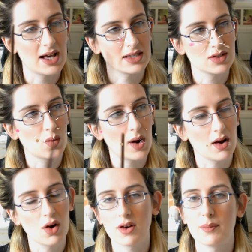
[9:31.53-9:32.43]
quite a
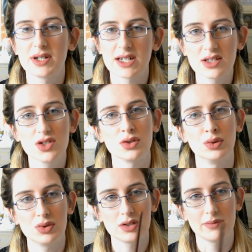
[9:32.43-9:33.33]
lot of potential
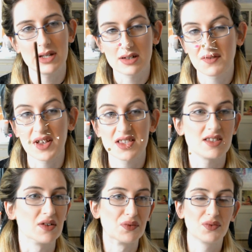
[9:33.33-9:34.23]
to be
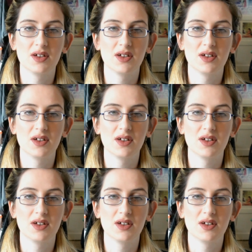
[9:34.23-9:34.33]
defensive.